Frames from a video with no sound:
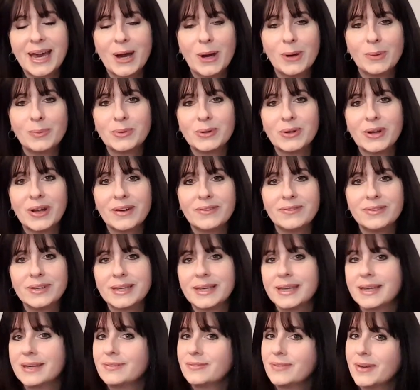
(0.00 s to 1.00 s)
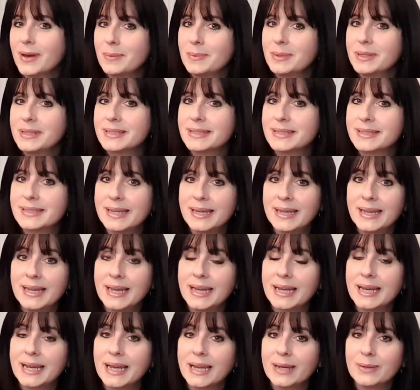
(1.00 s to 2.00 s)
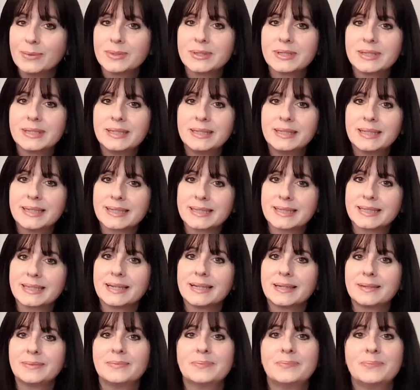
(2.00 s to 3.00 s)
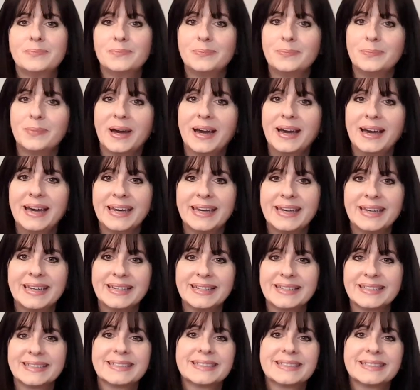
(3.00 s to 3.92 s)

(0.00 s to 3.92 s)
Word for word: Hope you're having a fabulous day, and I will see you next time. Bye.